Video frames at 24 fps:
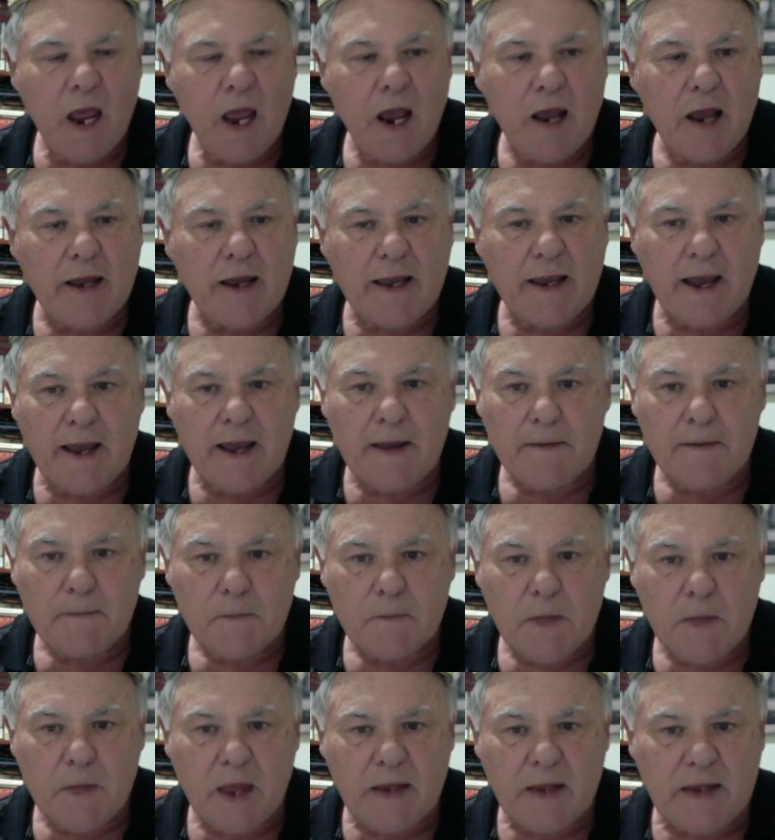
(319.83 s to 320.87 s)
Okay.
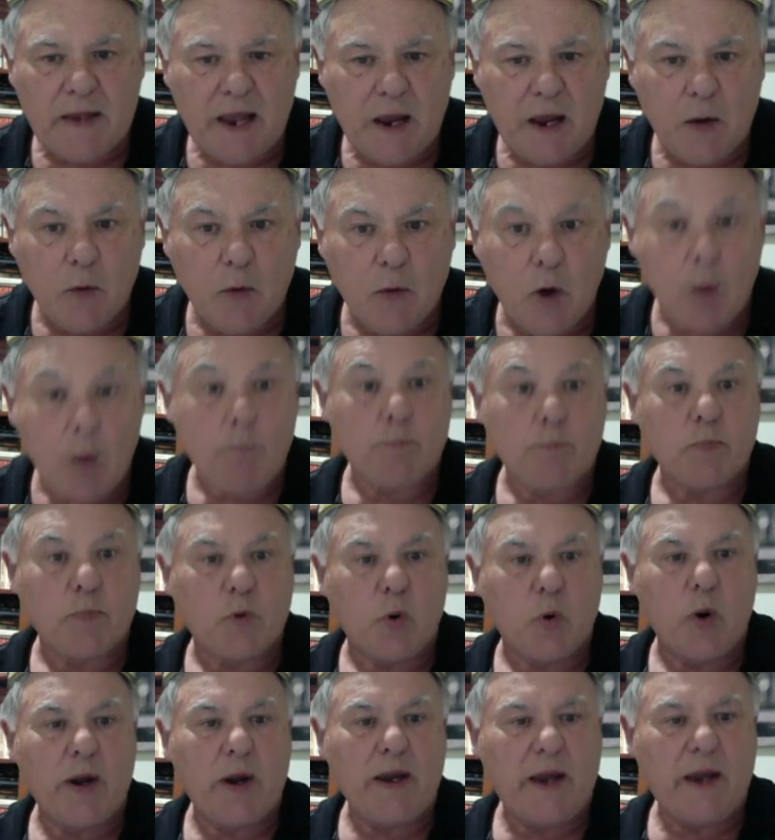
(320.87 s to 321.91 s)
And now, whoop,
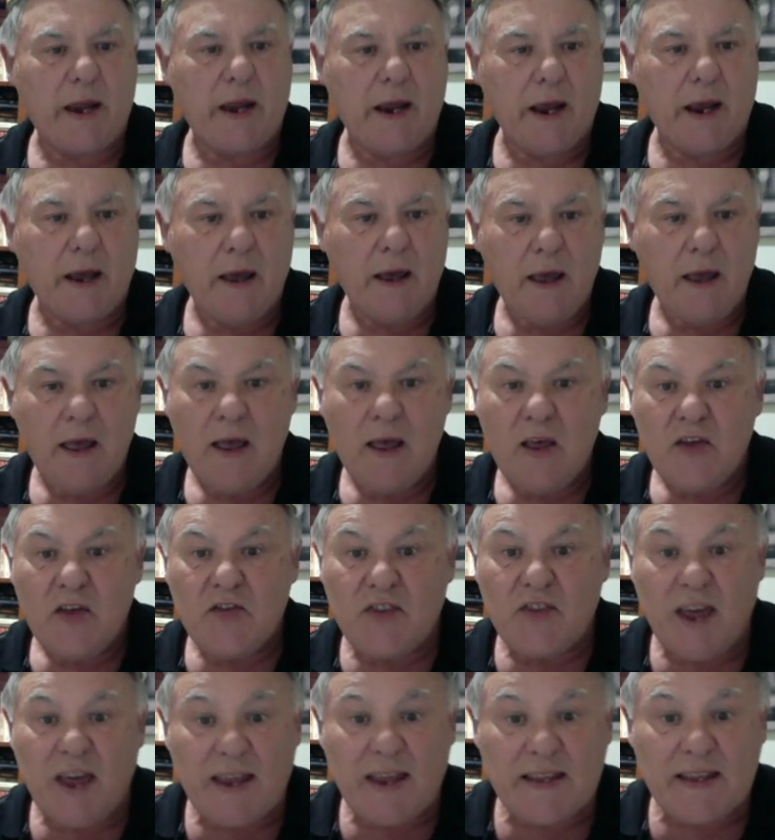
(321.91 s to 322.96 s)
queen here.
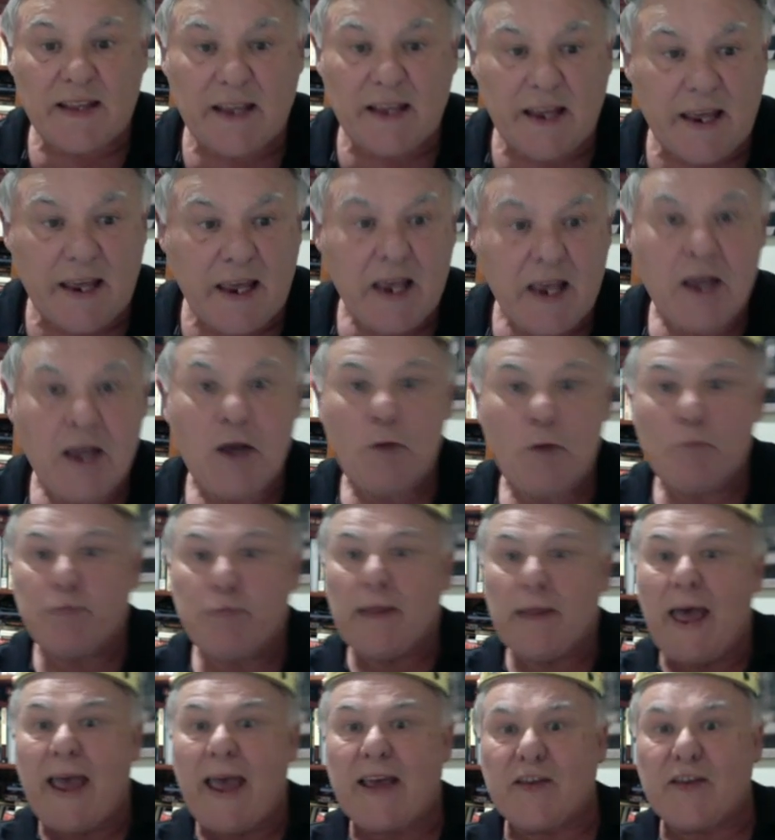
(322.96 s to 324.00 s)
Suddenly,
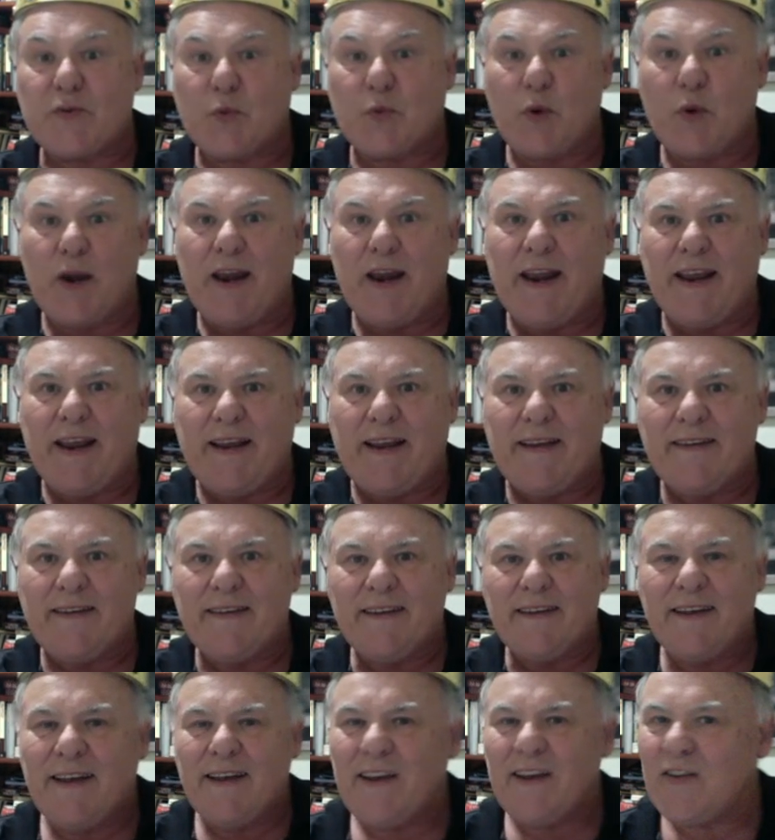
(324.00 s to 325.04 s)
black's winning.
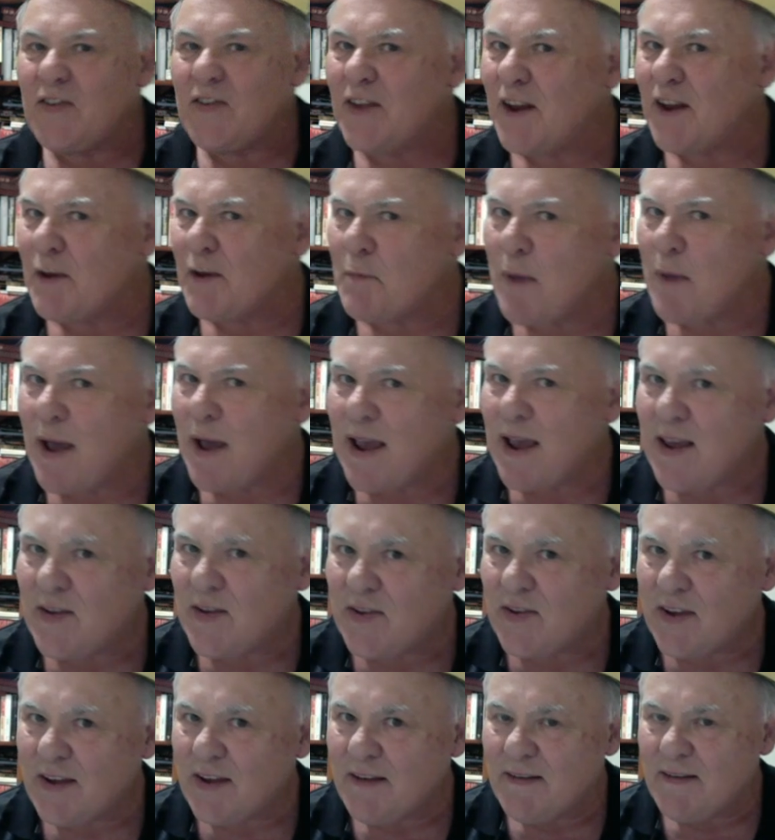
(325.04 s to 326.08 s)
Isn't it
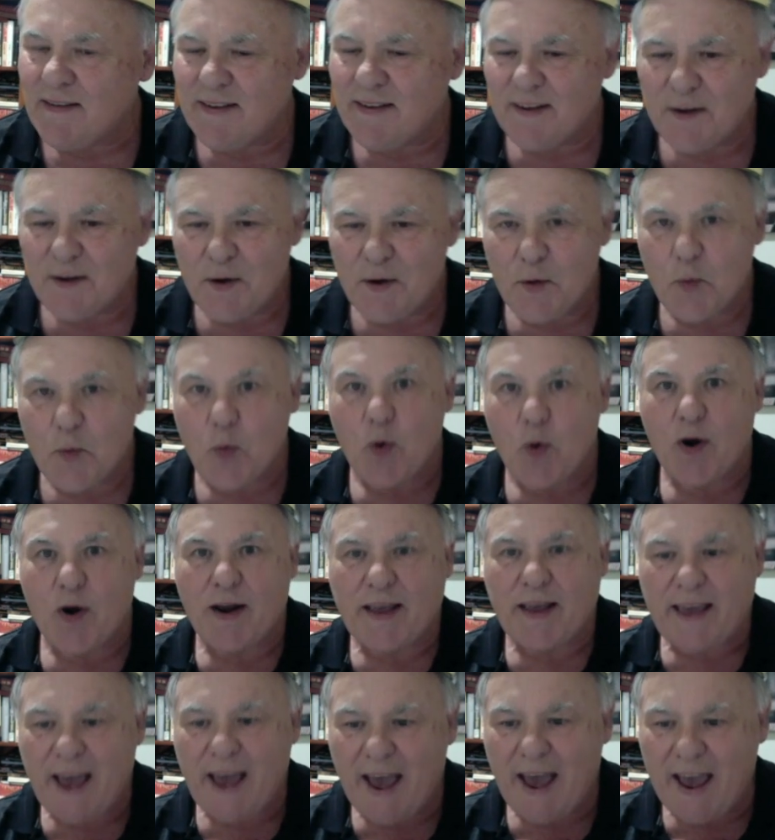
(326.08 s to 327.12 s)
amazing? What a
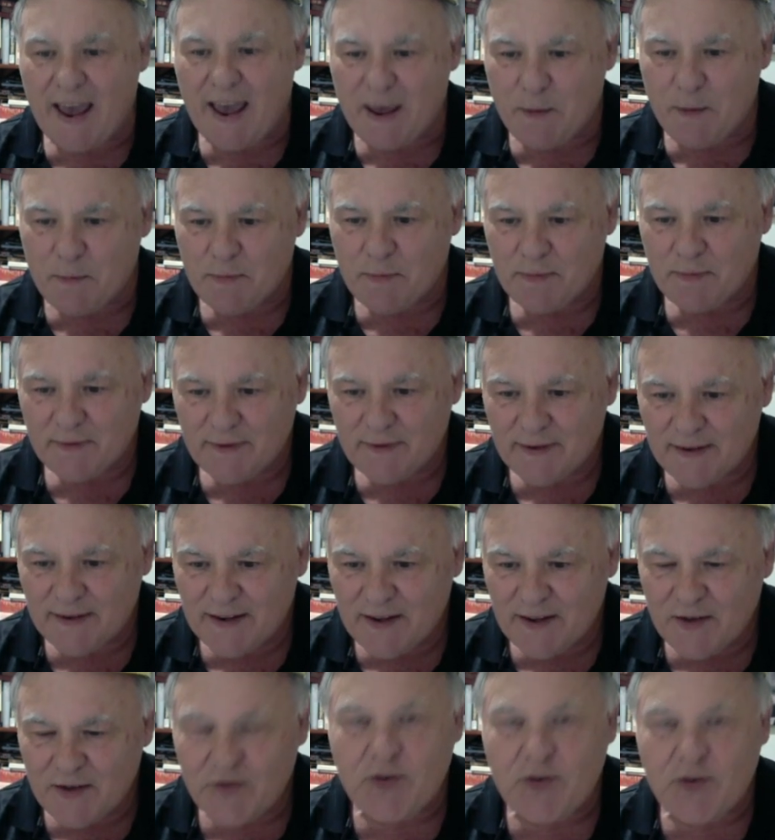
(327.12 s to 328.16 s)
game.
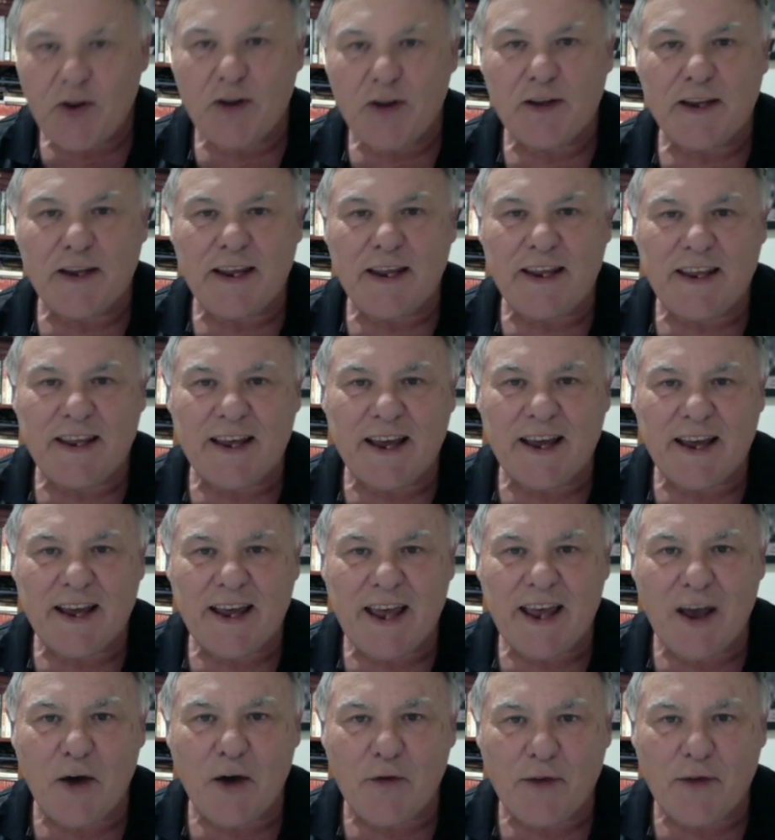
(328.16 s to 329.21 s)
Certainly
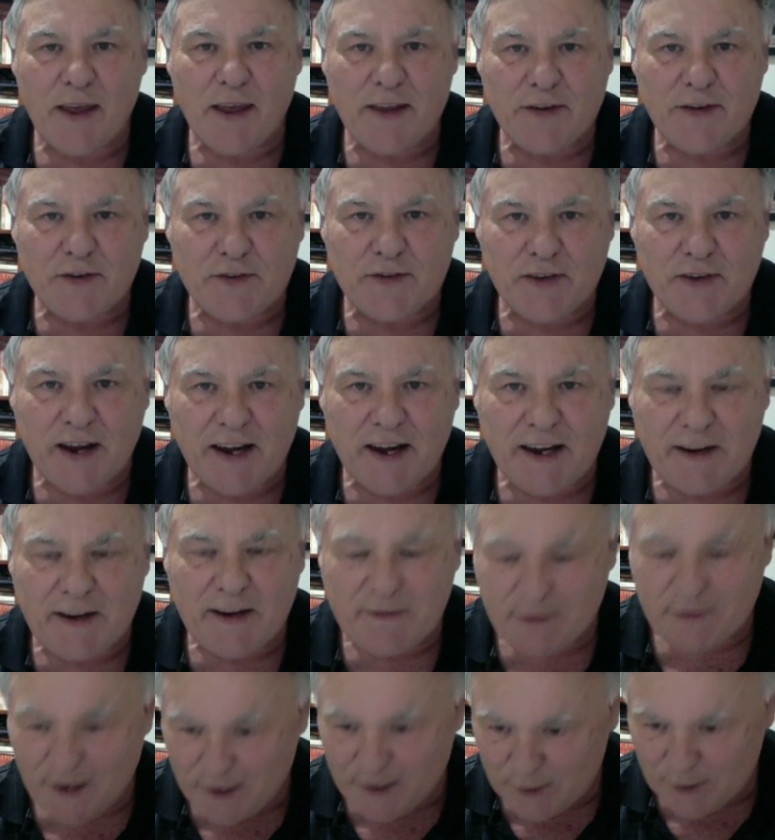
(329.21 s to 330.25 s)
of entertaining
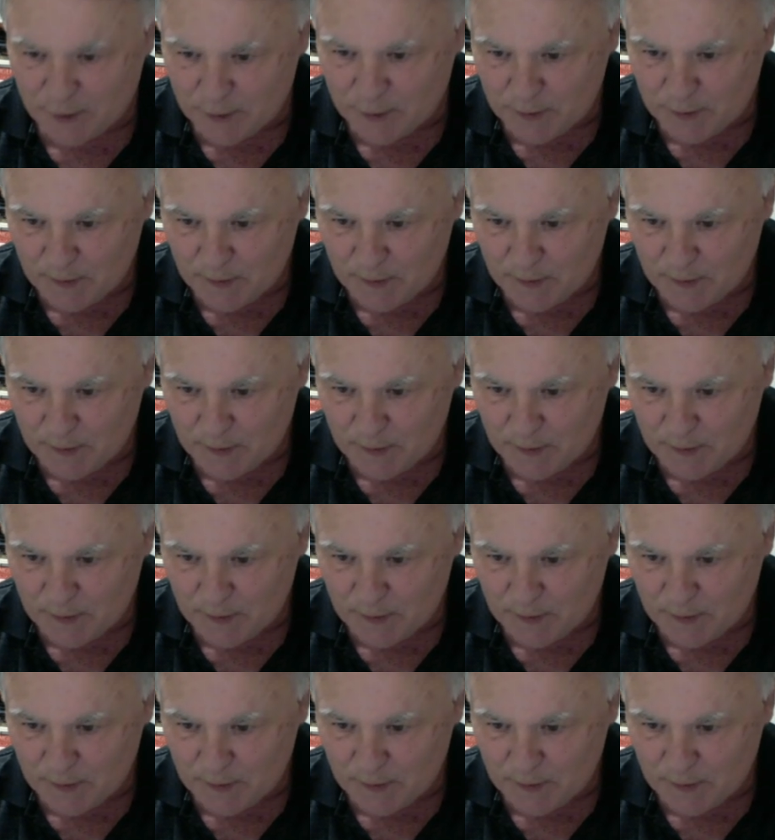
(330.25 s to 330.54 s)
value.